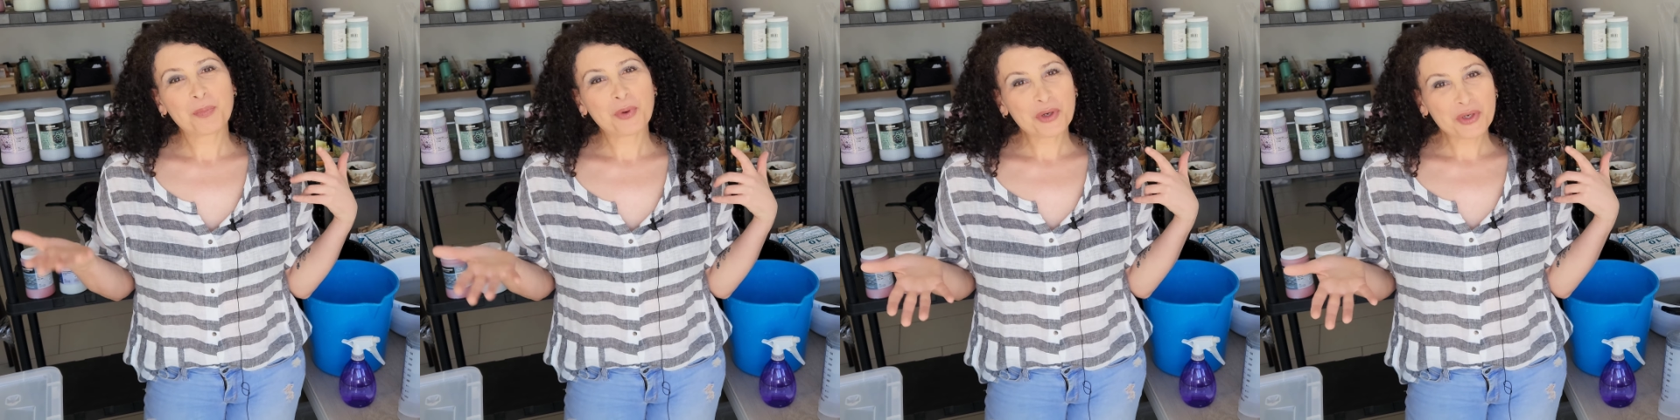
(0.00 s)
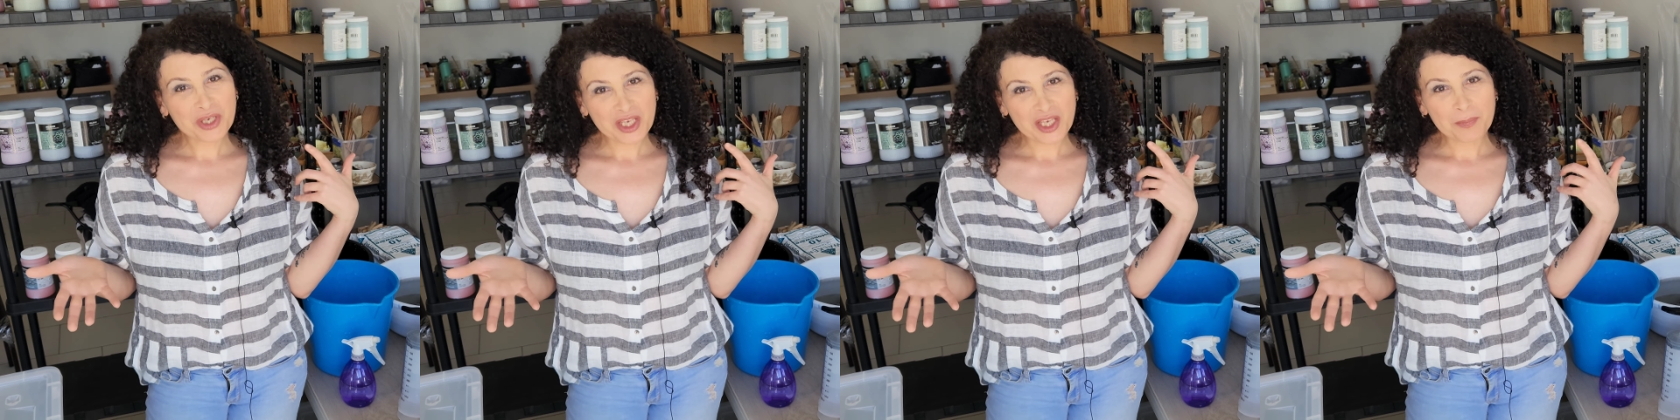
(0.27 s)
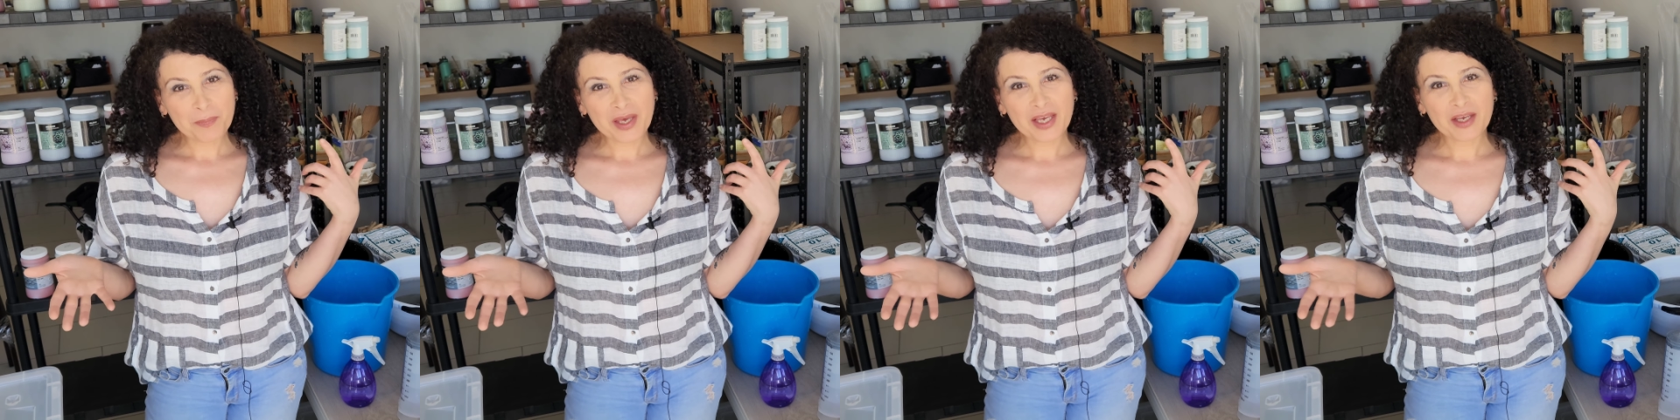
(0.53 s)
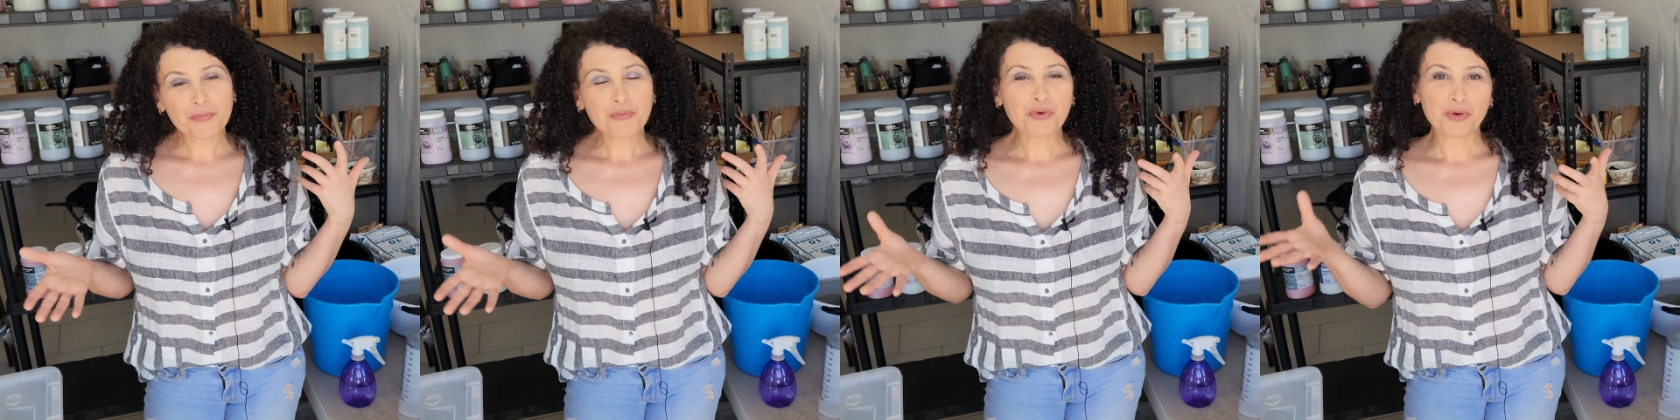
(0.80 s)

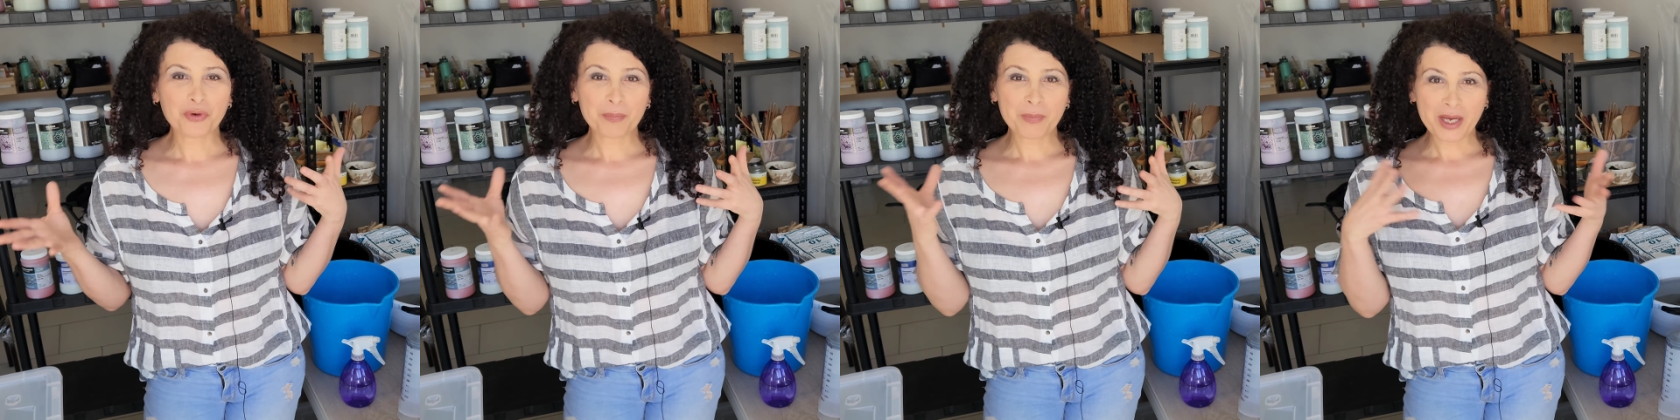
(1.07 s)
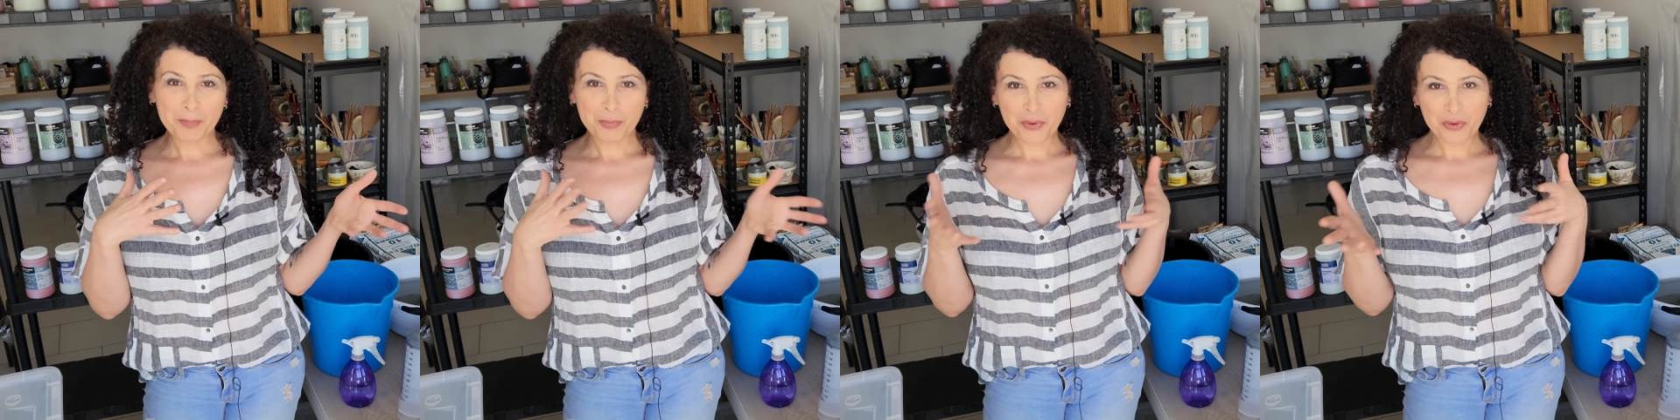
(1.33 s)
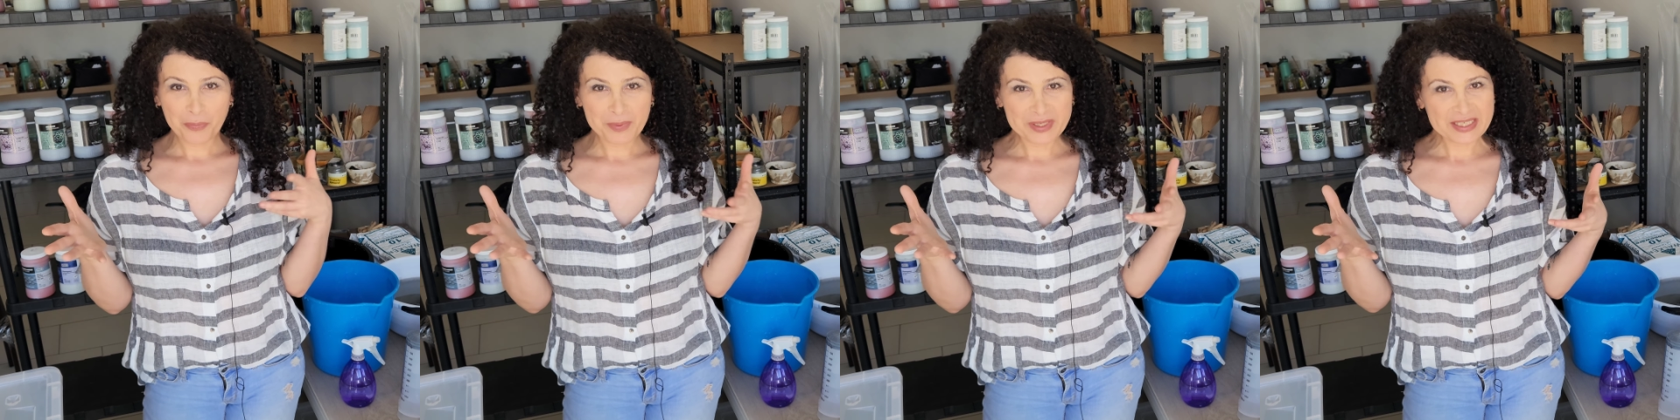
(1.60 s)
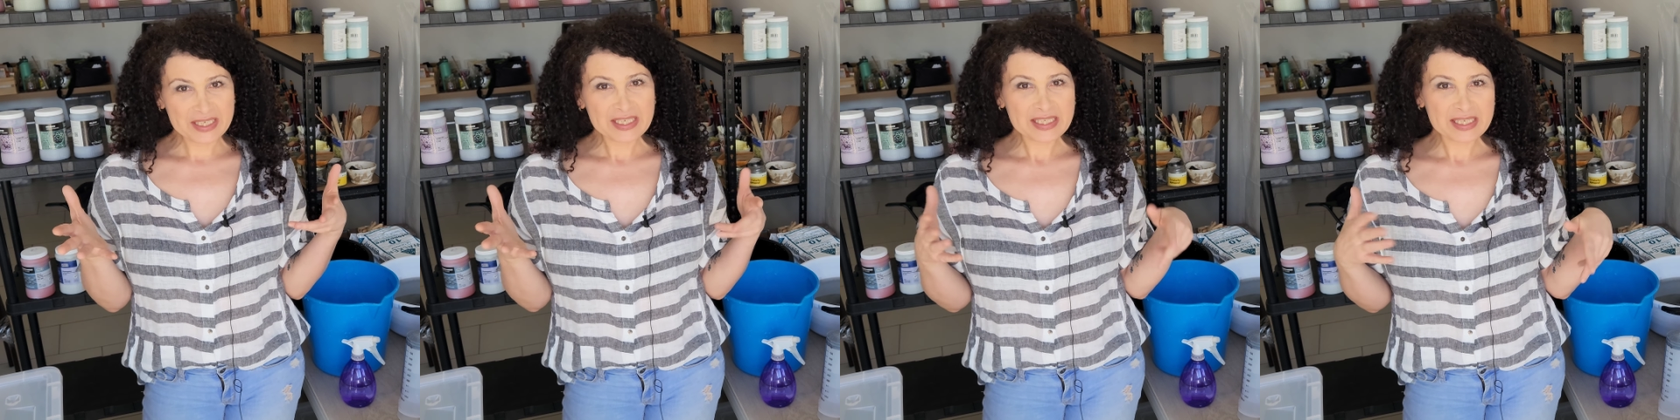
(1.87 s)
bookkeeping for my both
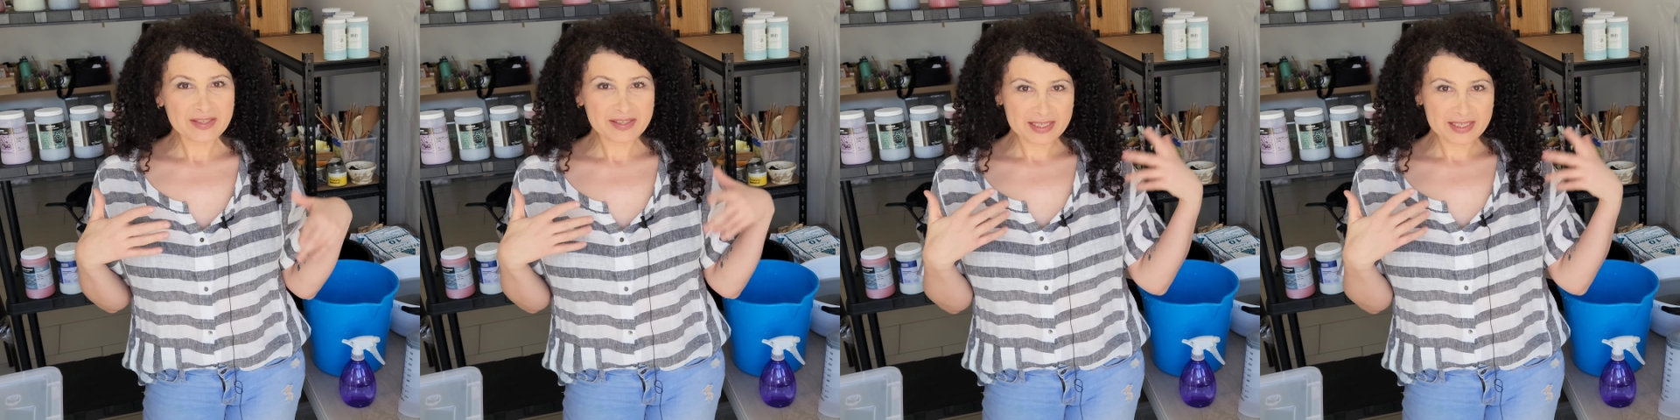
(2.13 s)
businesses,